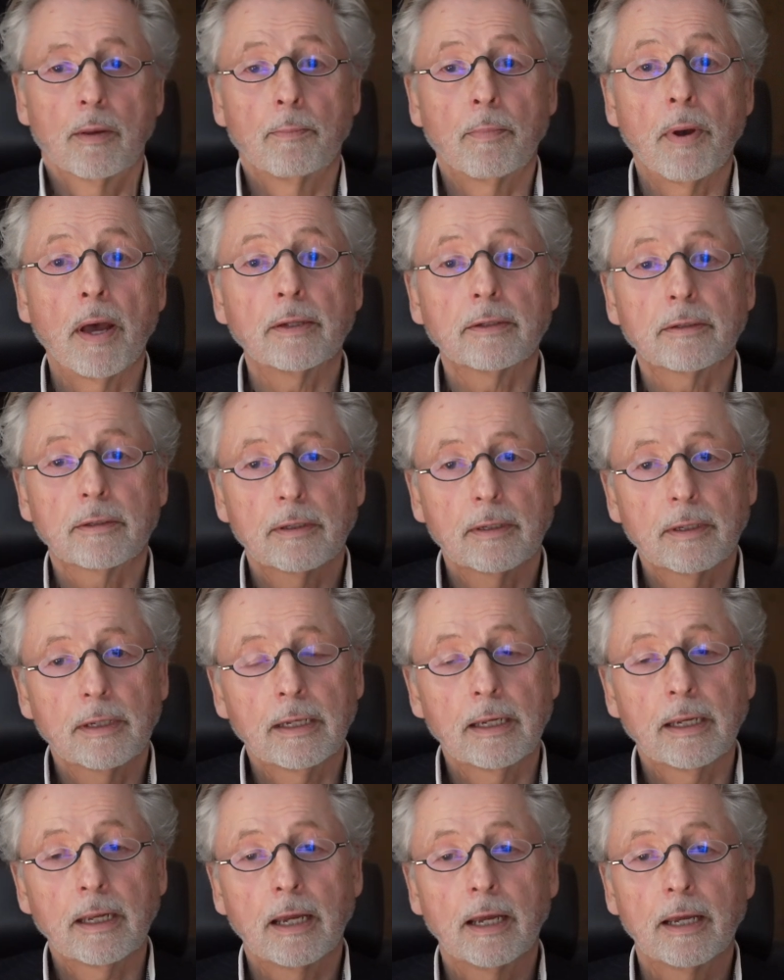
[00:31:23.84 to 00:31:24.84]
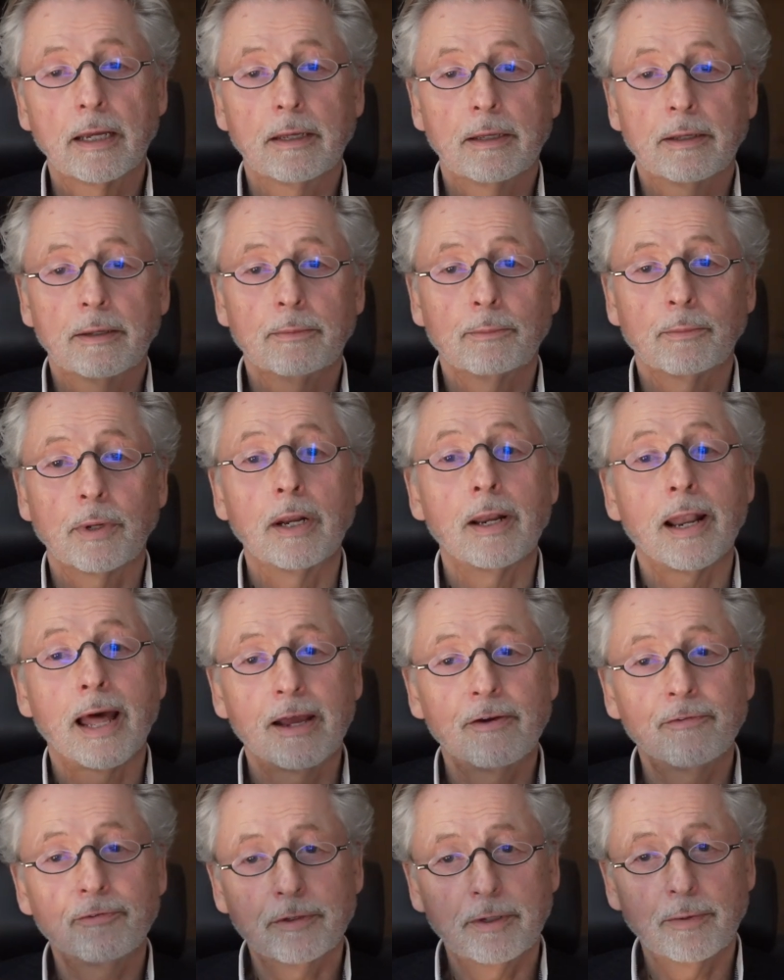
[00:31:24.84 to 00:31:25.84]
but your
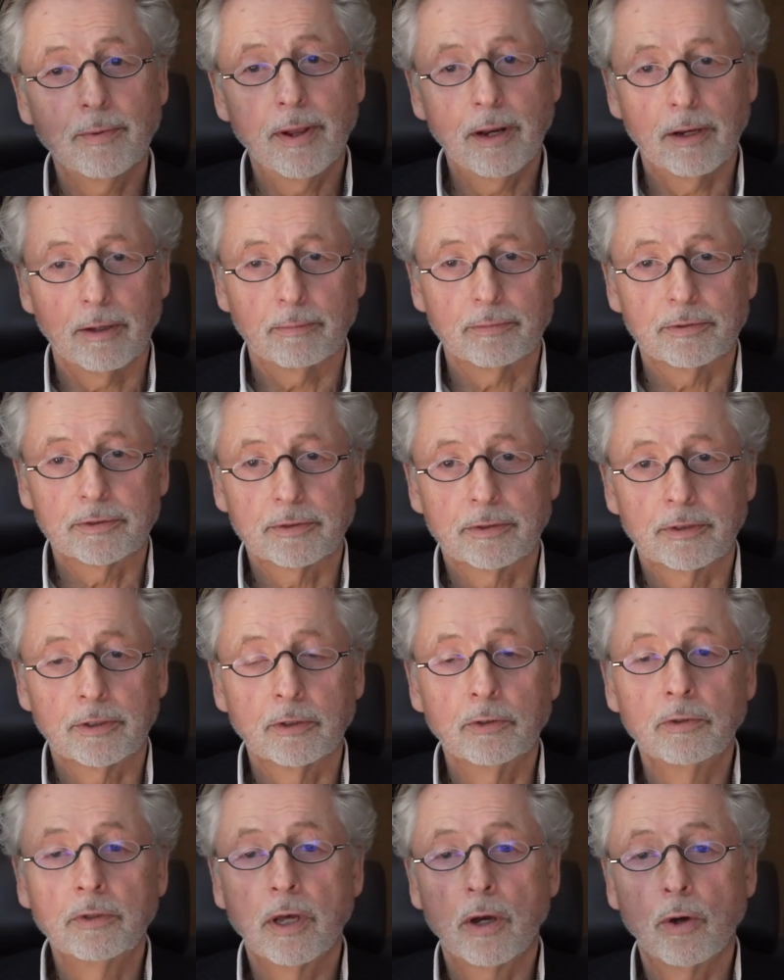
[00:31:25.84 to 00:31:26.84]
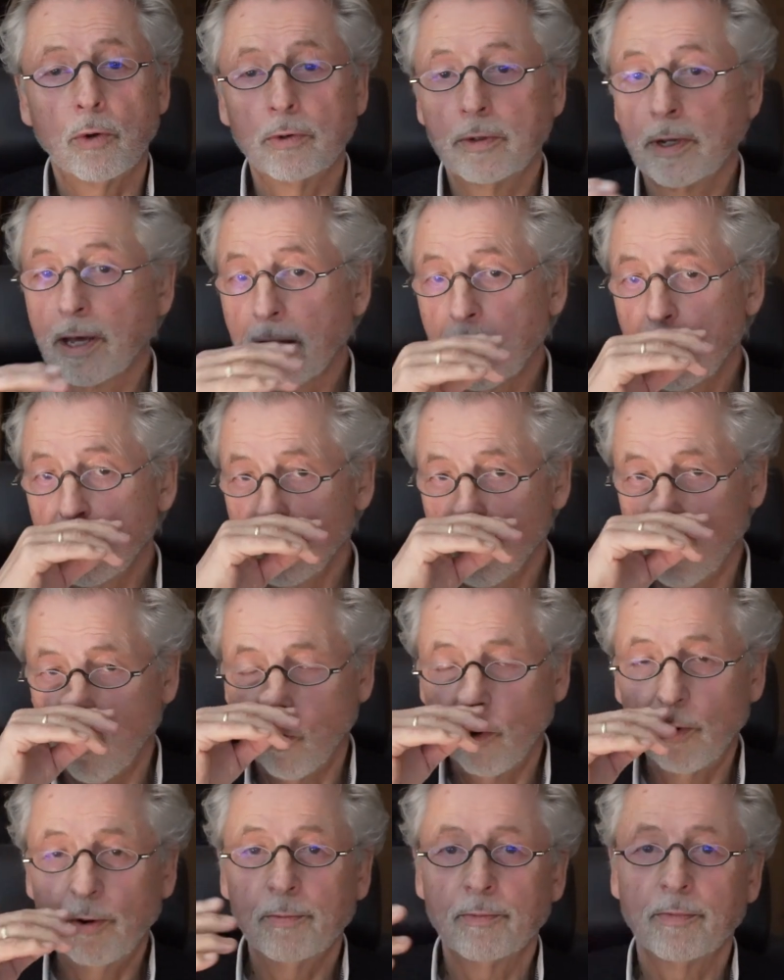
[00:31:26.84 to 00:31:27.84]
life develops. You know now
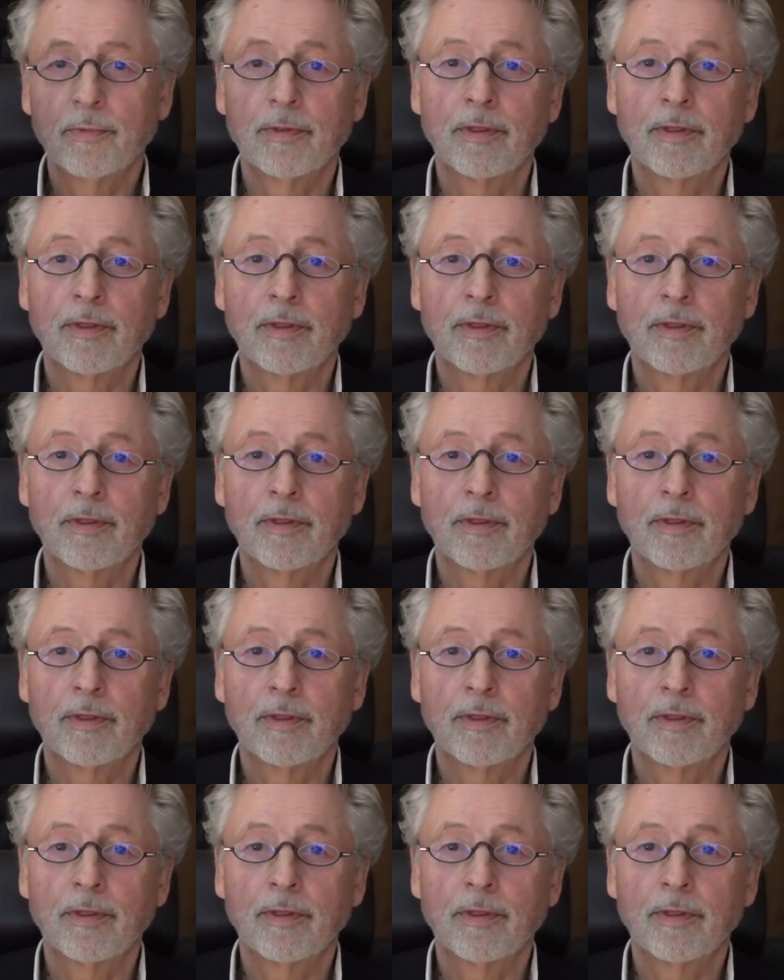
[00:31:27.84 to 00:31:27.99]
more